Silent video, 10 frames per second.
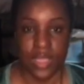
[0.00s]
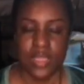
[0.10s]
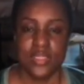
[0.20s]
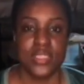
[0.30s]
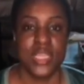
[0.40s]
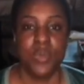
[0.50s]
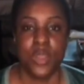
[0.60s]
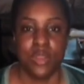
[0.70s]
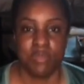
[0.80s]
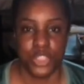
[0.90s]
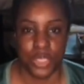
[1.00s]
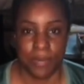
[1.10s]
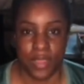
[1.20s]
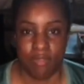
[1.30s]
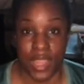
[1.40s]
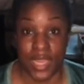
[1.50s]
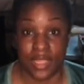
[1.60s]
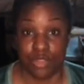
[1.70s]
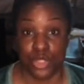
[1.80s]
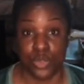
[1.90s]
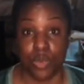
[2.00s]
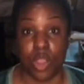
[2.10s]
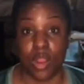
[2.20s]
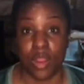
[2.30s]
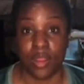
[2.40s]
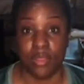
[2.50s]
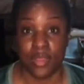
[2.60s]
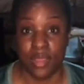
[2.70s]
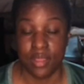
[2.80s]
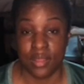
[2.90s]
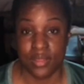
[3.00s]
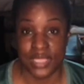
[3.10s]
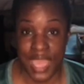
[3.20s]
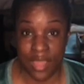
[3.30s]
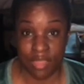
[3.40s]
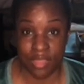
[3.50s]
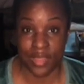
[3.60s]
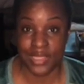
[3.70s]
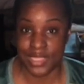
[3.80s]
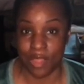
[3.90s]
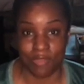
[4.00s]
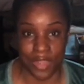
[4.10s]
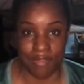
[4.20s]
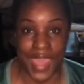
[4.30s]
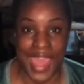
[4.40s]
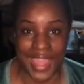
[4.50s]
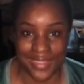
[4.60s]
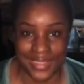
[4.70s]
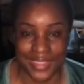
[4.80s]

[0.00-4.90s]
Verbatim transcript: Today we're going to be jumping right into our tenth self-love act,